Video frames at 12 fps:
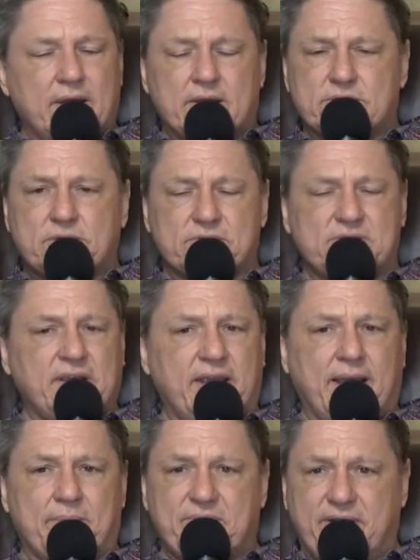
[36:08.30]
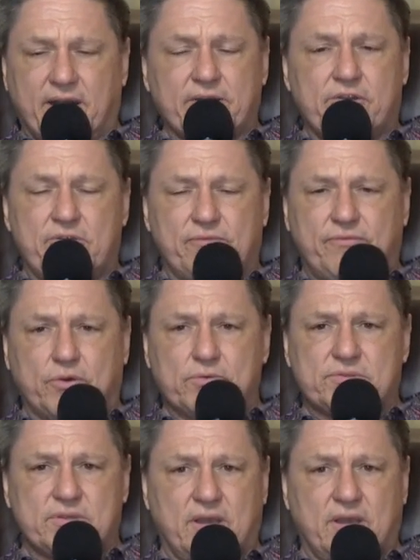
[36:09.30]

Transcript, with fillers: So see, I'm telling you folks,